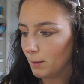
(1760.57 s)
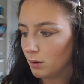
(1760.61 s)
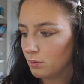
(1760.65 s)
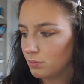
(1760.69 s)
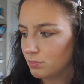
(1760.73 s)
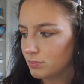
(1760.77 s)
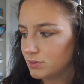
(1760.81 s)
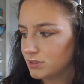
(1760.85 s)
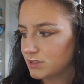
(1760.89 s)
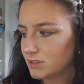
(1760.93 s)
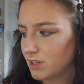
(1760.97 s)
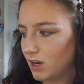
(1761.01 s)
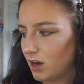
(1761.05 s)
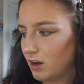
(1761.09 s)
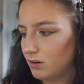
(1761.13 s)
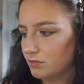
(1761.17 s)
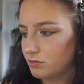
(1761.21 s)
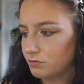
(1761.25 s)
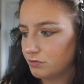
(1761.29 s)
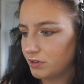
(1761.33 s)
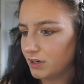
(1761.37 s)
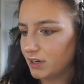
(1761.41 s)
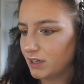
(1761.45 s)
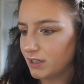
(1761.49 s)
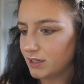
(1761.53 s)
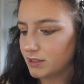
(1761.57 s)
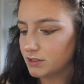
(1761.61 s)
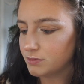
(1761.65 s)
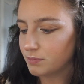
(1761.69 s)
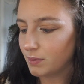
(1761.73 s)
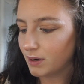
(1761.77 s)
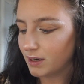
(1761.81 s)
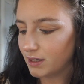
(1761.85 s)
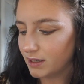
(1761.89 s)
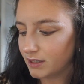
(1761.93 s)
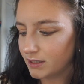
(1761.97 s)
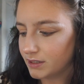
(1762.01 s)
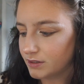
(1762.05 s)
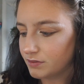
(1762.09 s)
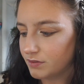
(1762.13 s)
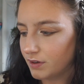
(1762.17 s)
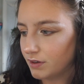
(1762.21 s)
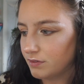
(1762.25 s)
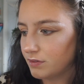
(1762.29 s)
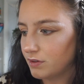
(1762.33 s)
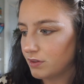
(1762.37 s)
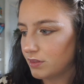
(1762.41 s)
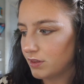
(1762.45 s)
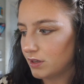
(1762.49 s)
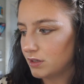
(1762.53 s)
Mascara really is my least
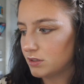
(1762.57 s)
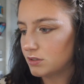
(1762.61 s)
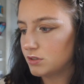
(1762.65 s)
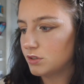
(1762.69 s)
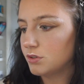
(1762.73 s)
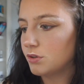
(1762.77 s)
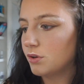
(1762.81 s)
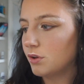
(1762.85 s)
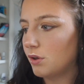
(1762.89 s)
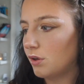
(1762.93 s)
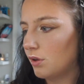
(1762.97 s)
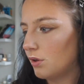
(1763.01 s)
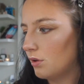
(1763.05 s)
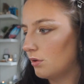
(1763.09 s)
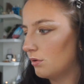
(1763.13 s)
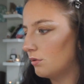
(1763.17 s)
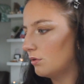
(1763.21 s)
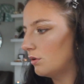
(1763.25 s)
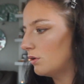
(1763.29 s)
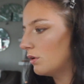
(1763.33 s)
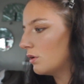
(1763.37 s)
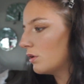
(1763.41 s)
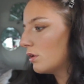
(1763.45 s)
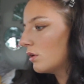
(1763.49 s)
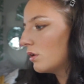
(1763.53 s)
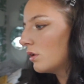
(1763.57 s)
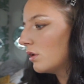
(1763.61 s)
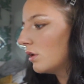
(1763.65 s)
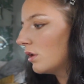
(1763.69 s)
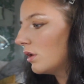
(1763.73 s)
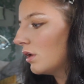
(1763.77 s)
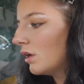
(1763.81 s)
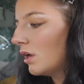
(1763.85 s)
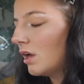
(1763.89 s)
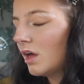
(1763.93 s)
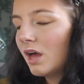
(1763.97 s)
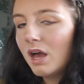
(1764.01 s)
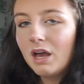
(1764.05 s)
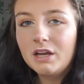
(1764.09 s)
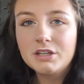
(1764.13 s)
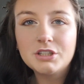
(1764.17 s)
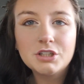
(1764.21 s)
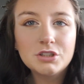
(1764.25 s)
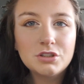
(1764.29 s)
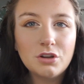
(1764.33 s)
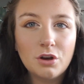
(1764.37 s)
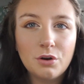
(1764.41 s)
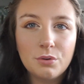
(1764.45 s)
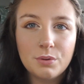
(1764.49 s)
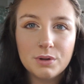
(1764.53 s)
favourite thing to do. I
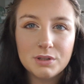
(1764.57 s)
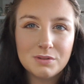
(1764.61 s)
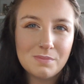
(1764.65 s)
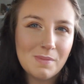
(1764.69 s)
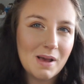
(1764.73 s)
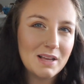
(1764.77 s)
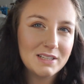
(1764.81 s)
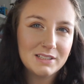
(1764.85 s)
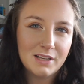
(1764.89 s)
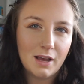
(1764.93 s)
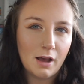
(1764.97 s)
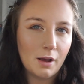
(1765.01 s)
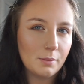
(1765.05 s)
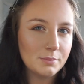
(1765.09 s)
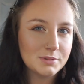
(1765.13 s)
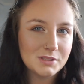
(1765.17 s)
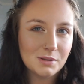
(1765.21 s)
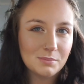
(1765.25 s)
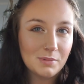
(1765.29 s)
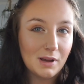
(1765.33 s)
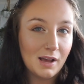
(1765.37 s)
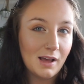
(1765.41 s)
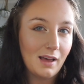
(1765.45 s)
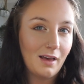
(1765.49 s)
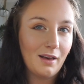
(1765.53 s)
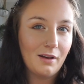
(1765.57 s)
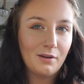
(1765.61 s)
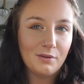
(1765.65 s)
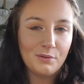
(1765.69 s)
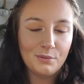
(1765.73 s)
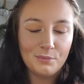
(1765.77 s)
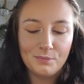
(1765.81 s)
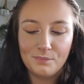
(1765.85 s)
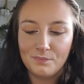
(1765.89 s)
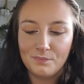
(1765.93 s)
just always mess it up somehow.